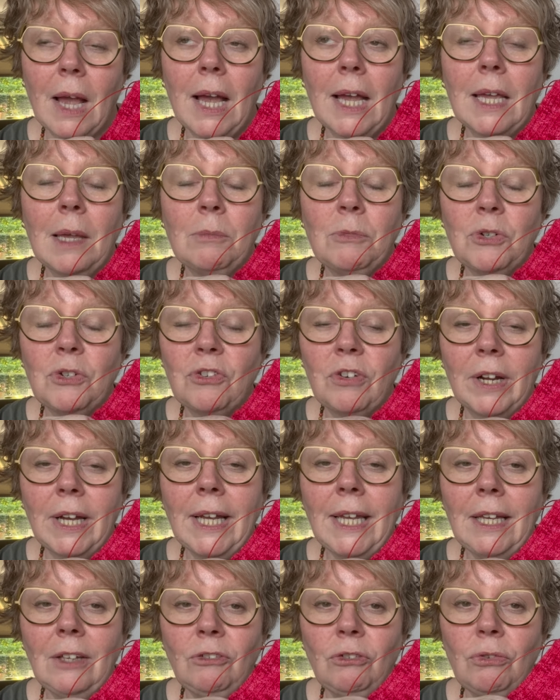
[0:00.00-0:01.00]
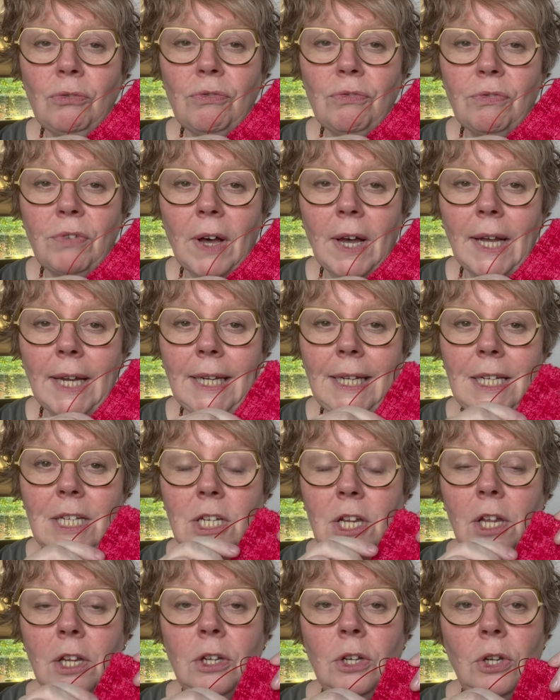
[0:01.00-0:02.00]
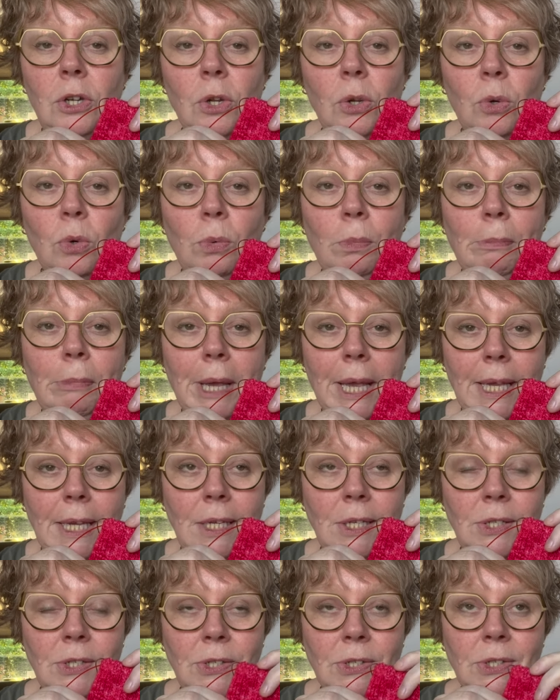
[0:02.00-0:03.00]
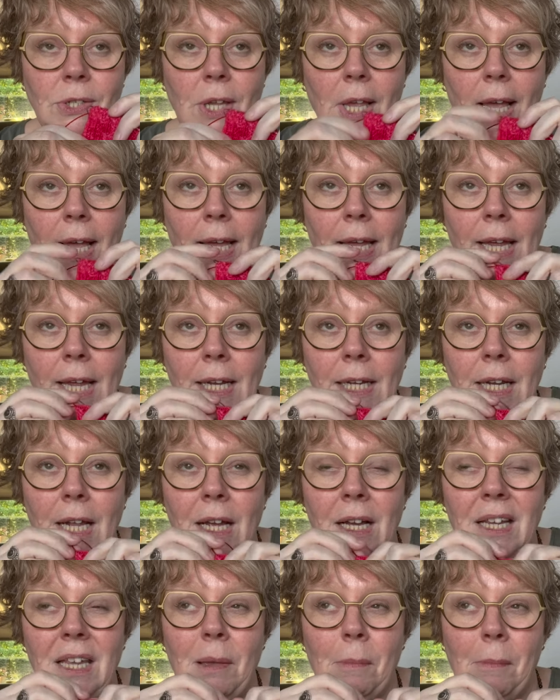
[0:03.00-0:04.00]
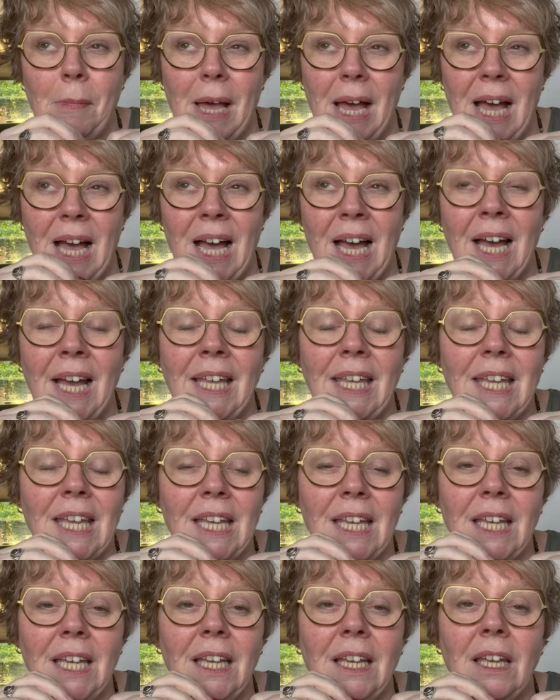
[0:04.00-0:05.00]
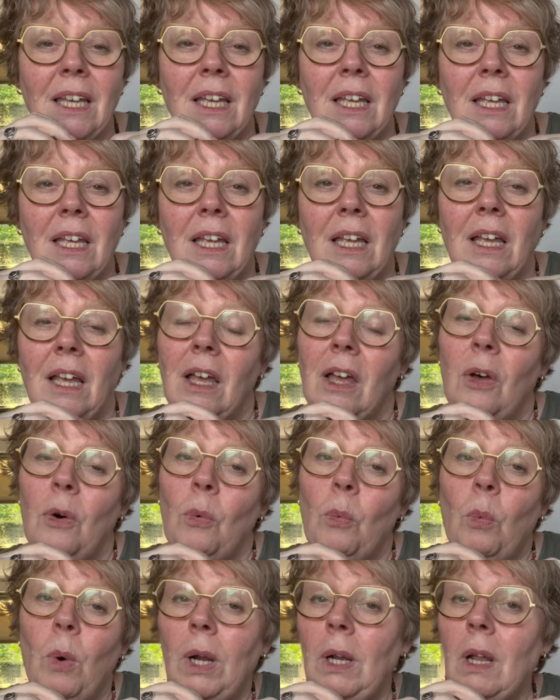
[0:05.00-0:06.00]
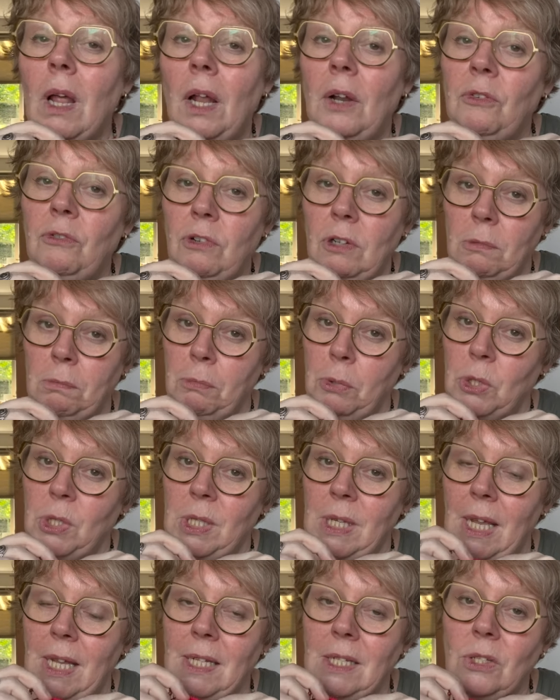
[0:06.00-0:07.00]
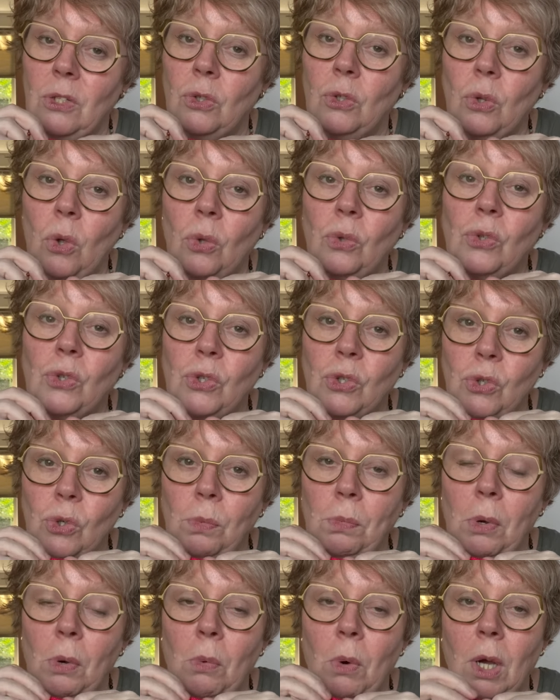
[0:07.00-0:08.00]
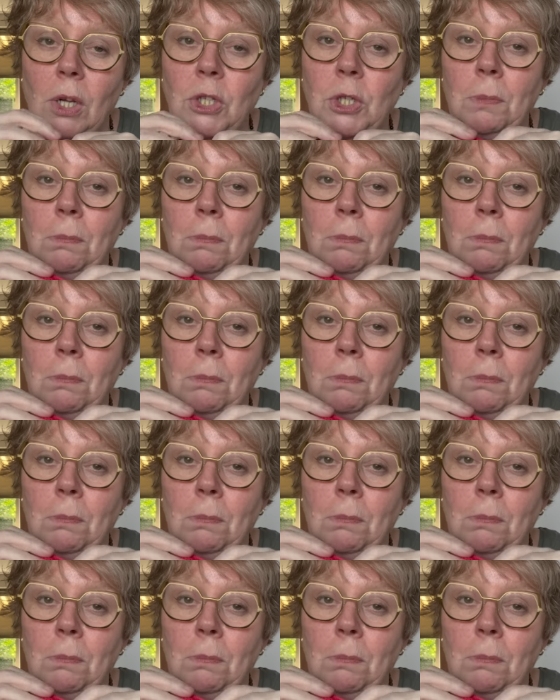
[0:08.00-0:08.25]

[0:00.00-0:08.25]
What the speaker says: am trying to find a new base, and I am eyeing 100% non-superwash